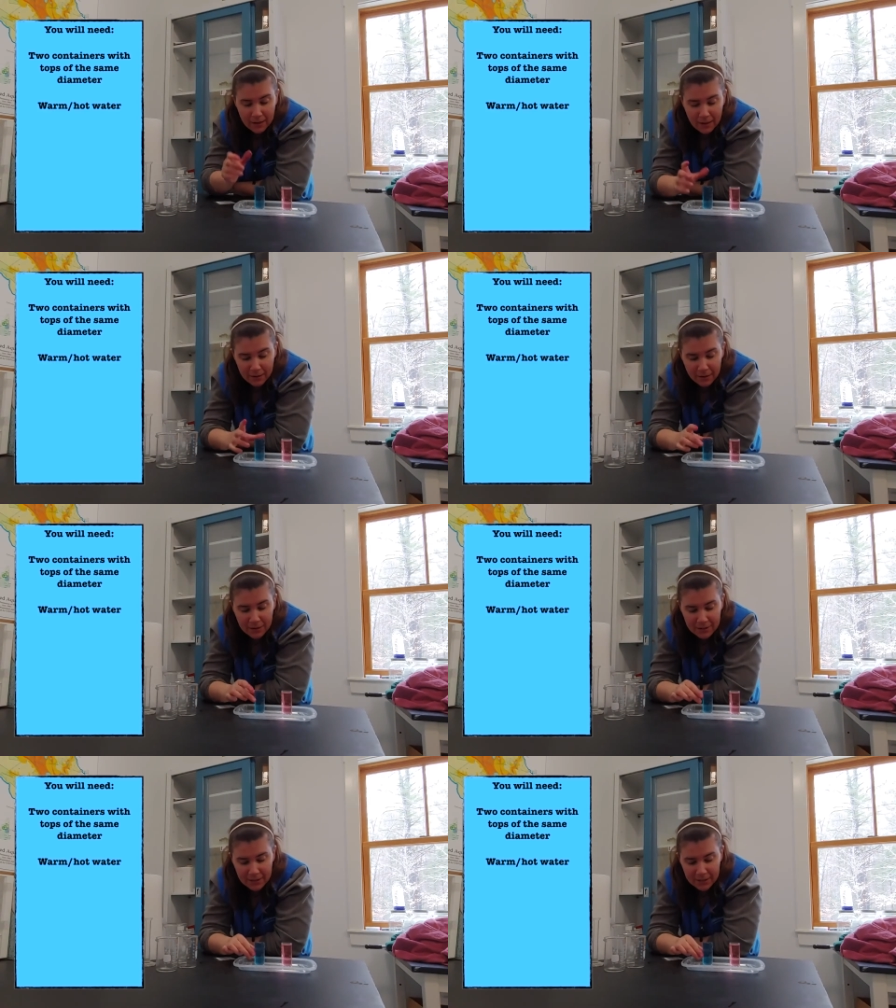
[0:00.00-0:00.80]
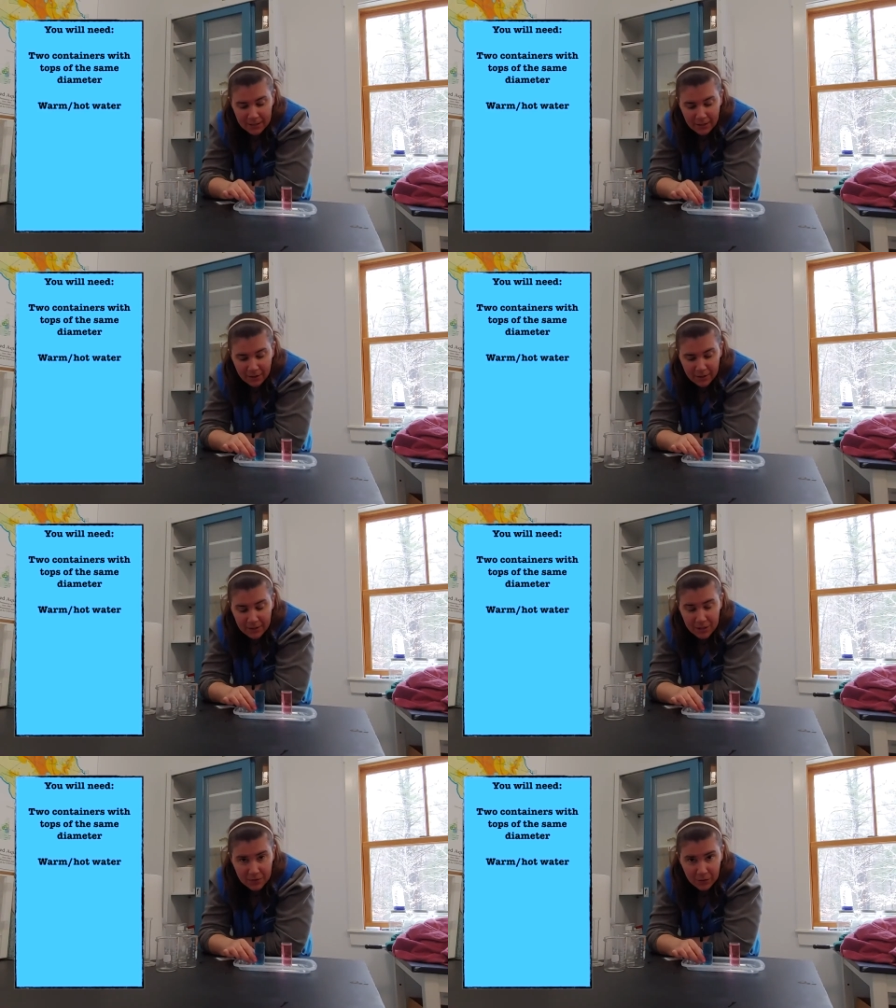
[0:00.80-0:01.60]
and this container is
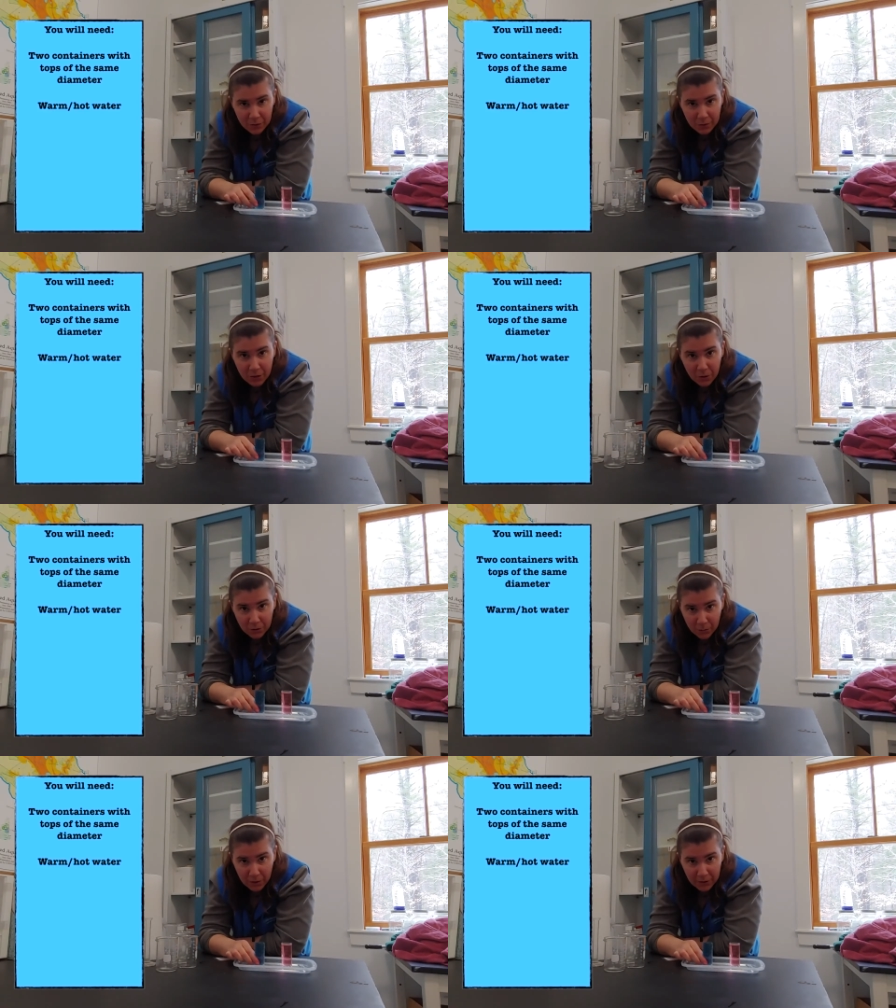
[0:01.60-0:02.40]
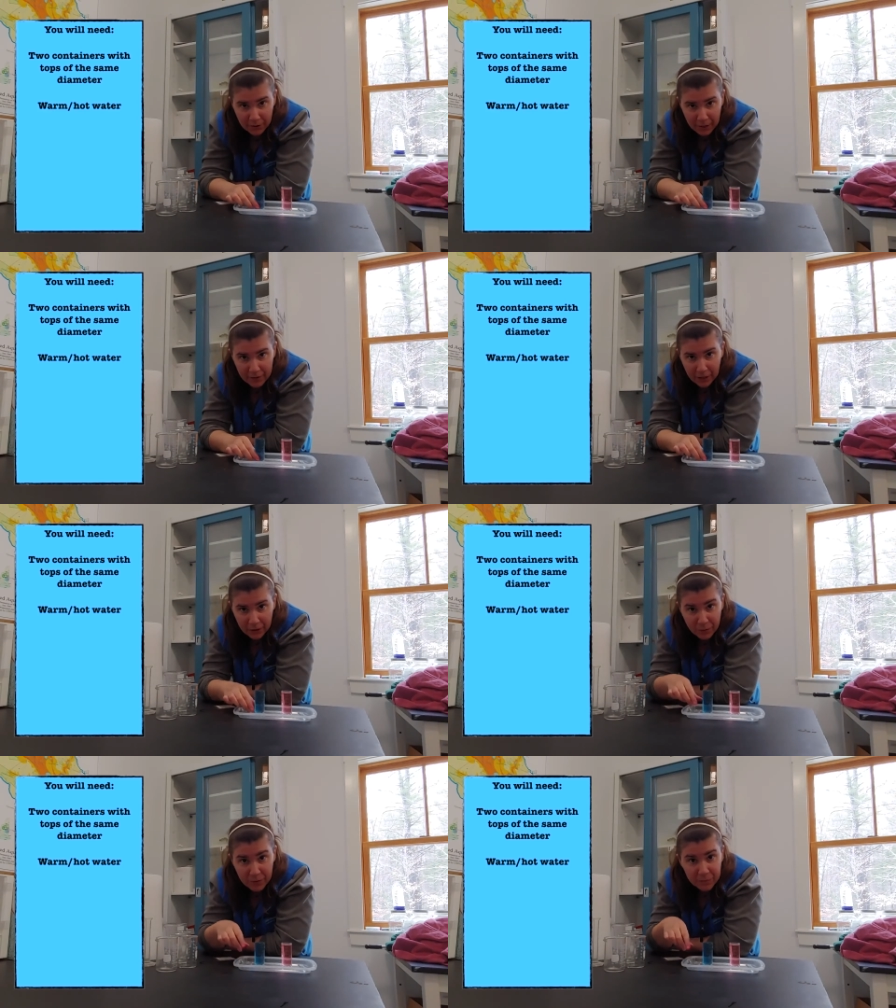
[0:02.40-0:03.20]
just filled with cold water that I've
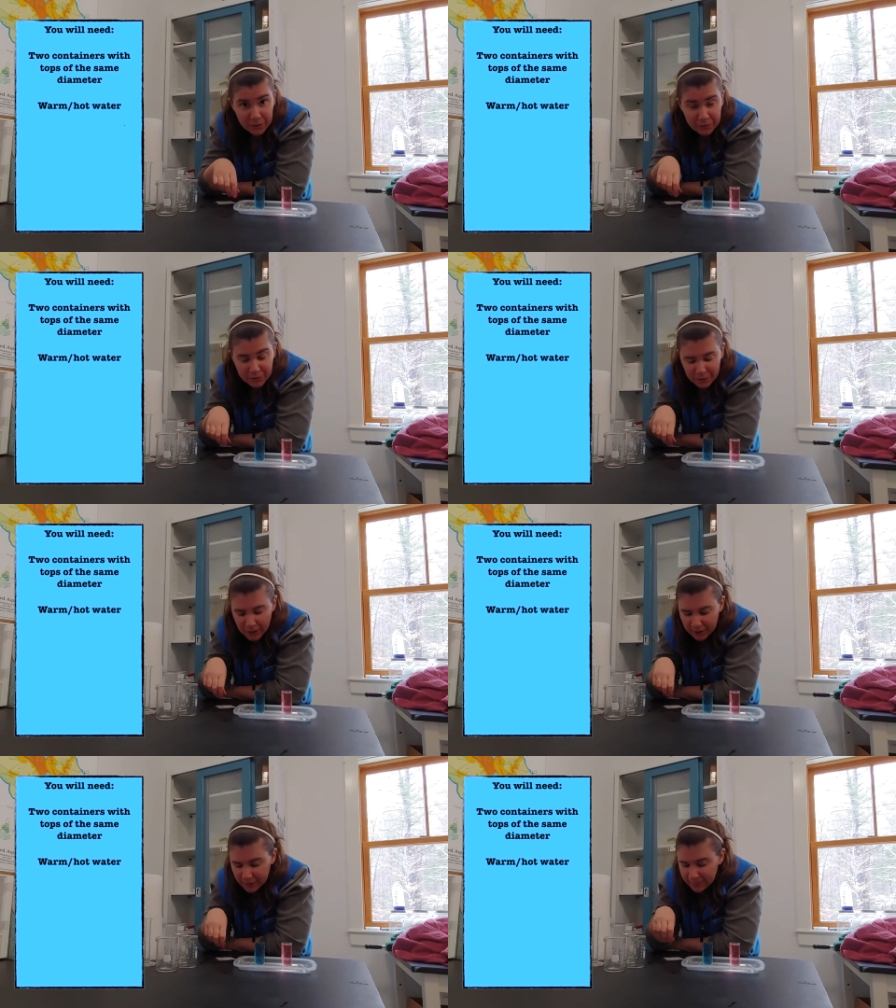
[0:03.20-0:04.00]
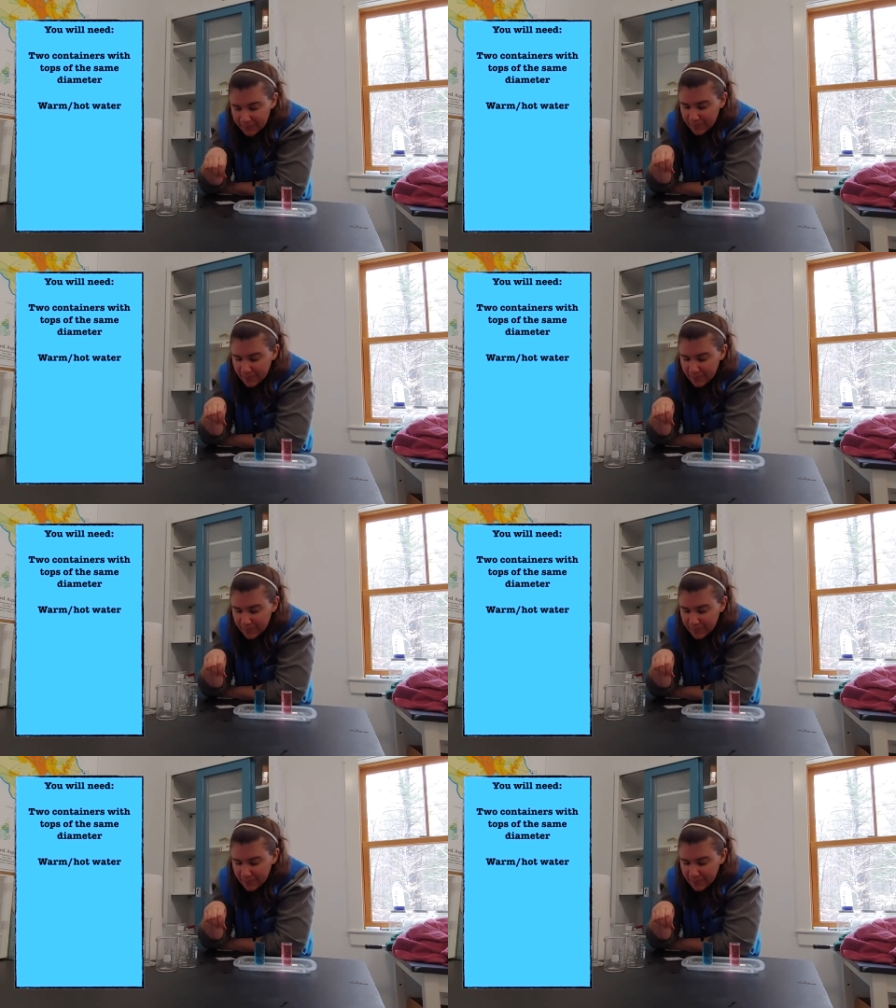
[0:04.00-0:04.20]
colored with a blue food coloring.